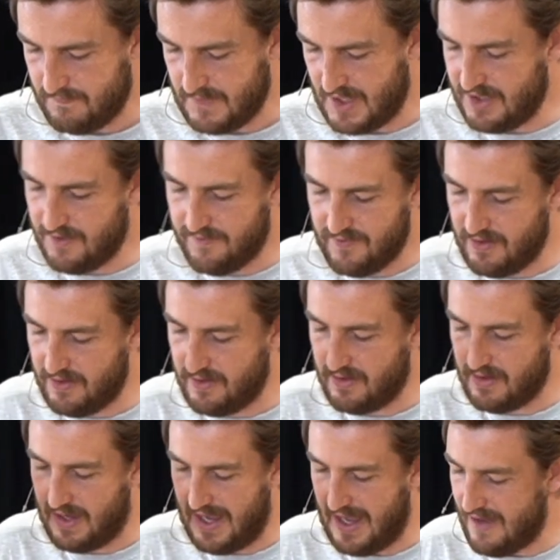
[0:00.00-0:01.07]
And if
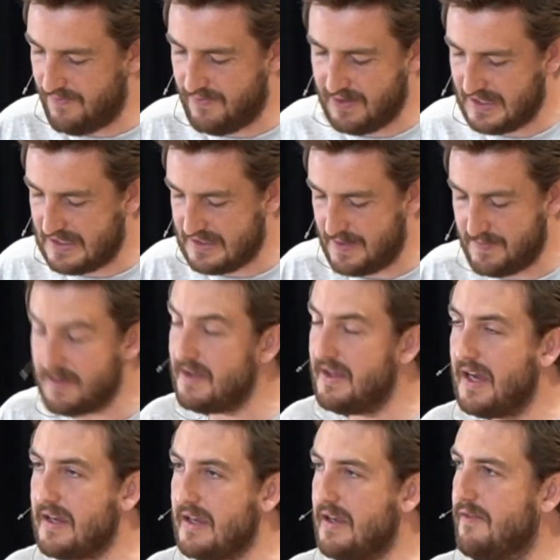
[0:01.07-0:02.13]
you haven't accepted
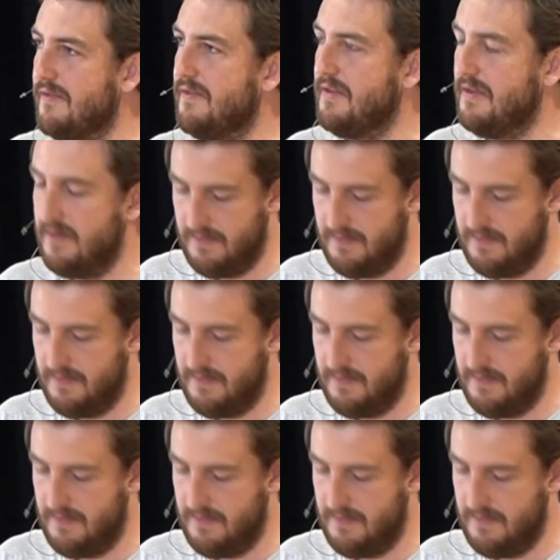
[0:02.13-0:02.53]
that gift,